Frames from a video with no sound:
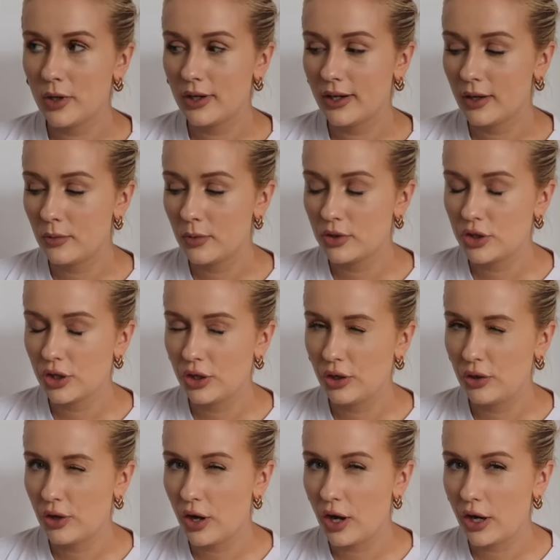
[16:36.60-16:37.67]
one that I want to show
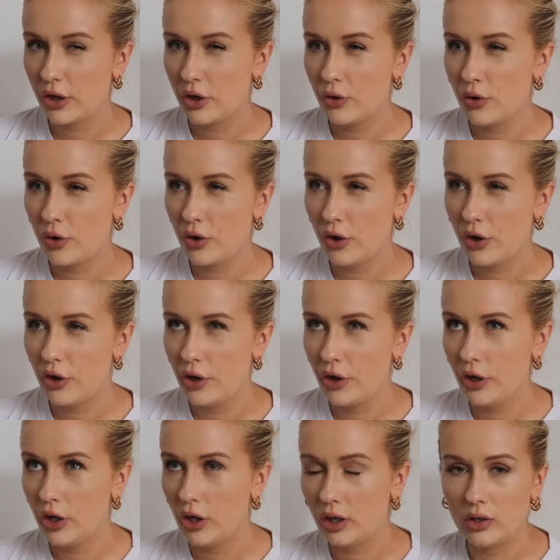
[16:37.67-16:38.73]
you that I got
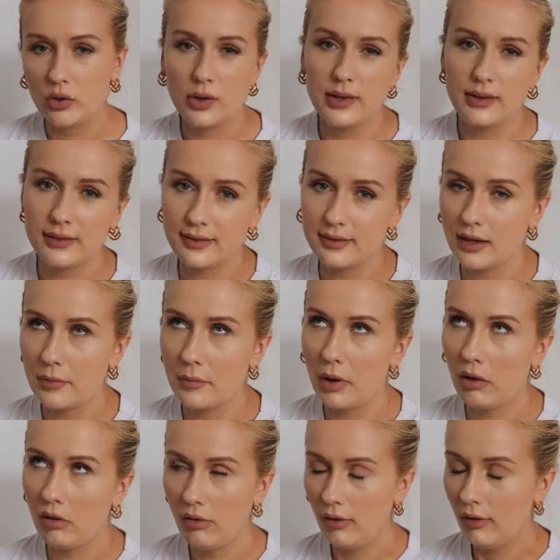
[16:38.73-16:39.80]
uh, I got in the
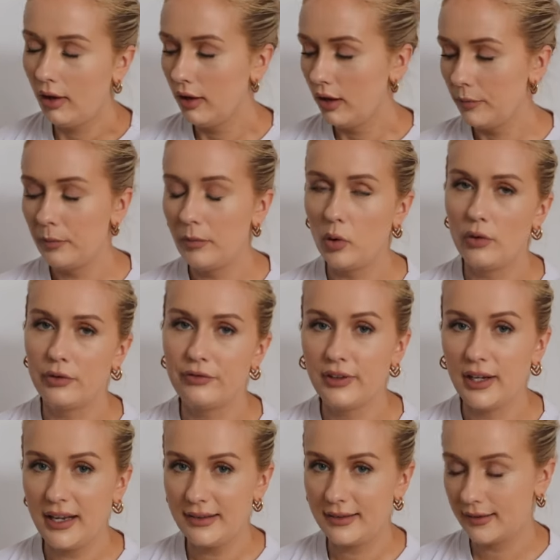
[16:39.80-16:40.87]
summer bought a
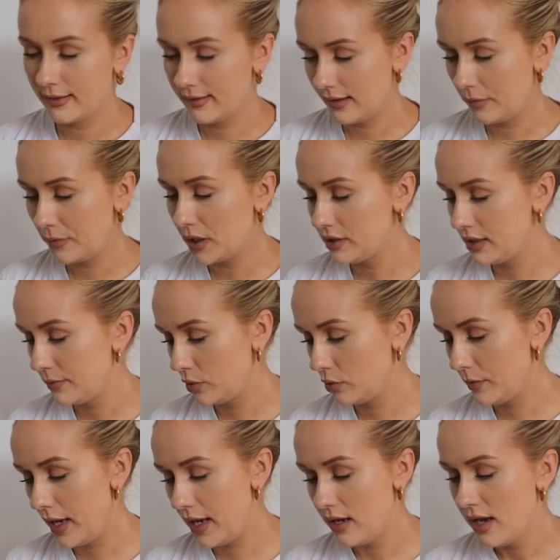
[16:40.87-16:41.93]
fleece in the summer,
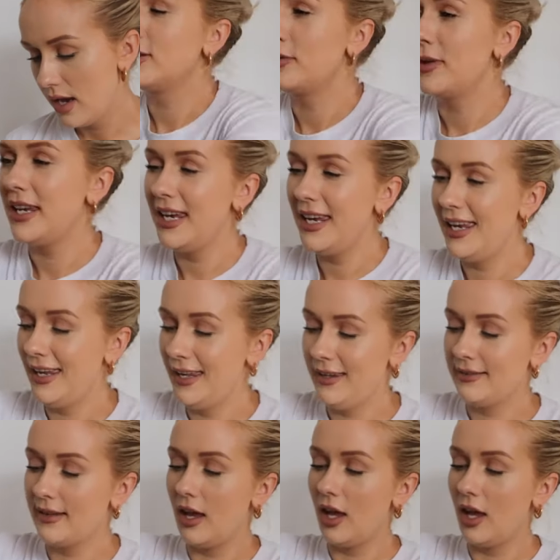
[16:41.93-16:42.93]
typical me. So it is